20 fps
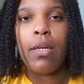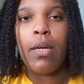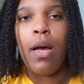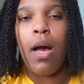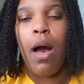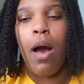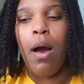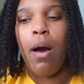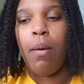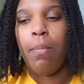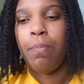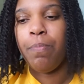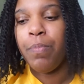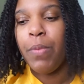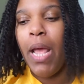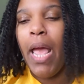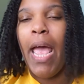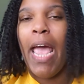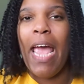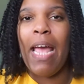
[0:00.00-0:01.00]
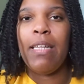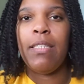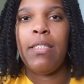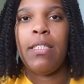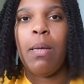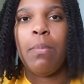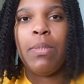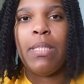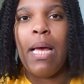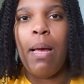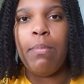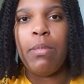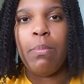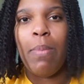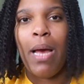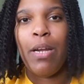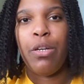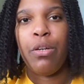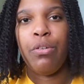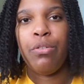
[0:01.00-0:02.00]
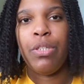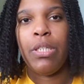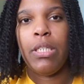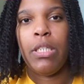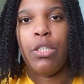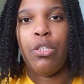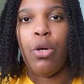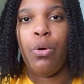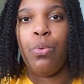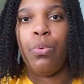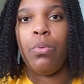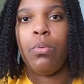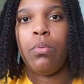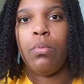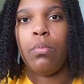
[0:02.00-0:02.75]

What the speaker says: And sometimes my degree, you know,